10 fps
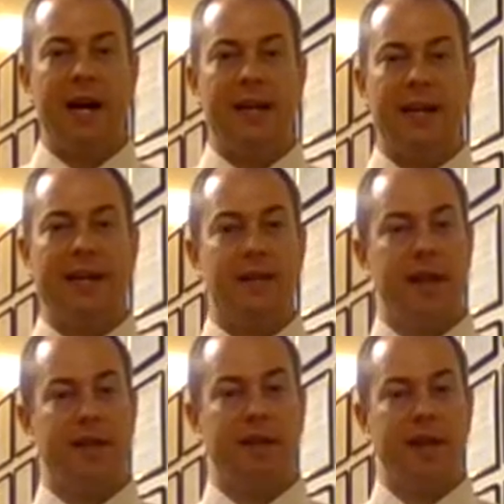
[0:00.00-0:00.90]
Again,
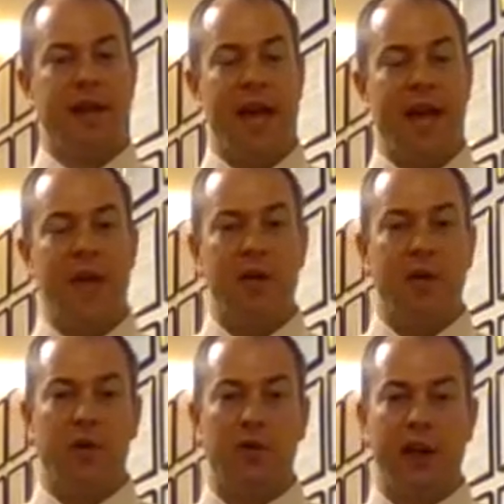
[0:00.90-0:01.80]
Dr. David Haddon here
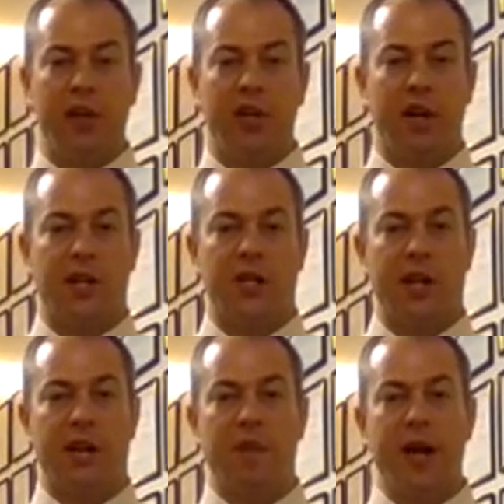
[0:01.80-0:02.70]
with O'Fallon Crossing
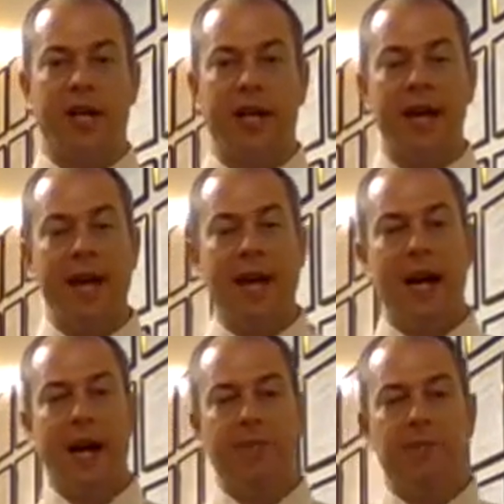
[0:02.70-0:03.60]
Chiropractic.
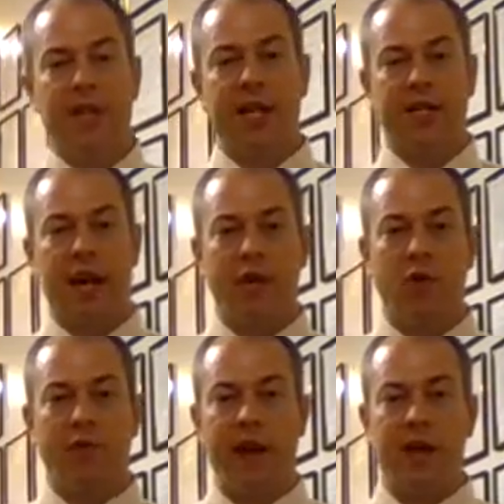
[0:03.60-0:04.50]
Check us out at
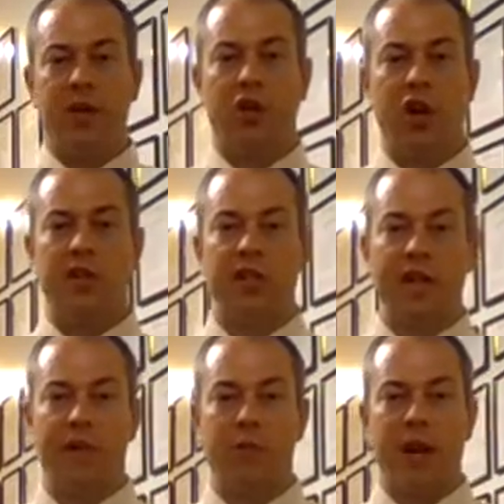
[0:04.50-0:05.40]

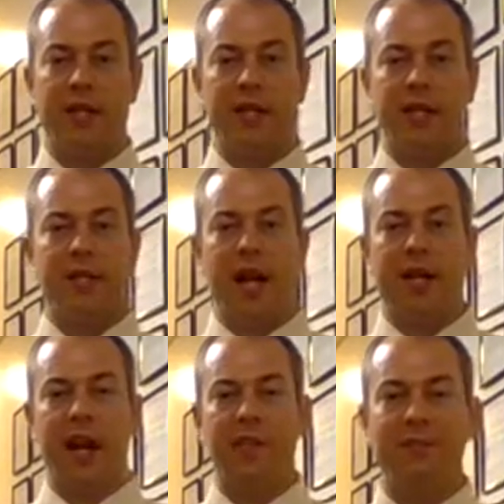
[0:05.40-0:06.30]

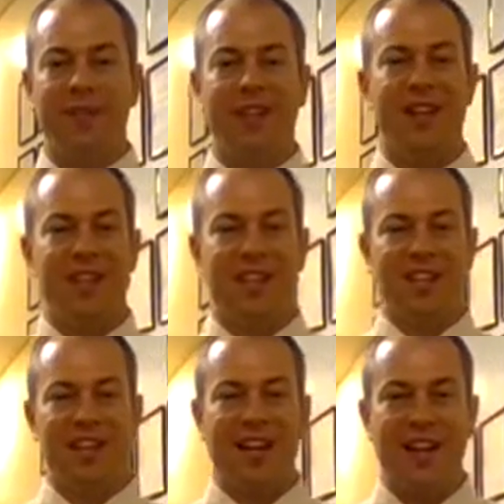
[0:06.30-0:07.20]
o'falloncrossingchiropractic.com. Thanks
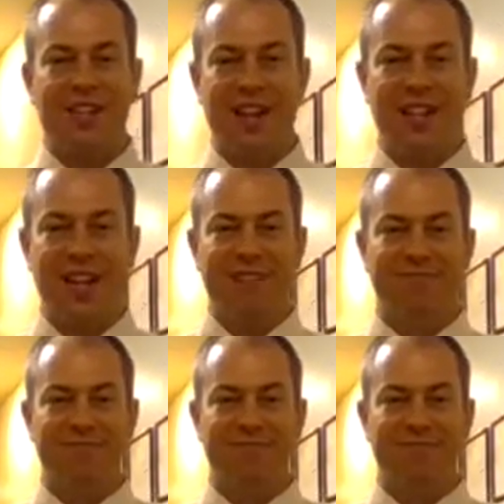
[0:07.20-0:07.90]
a lot. Have a great day.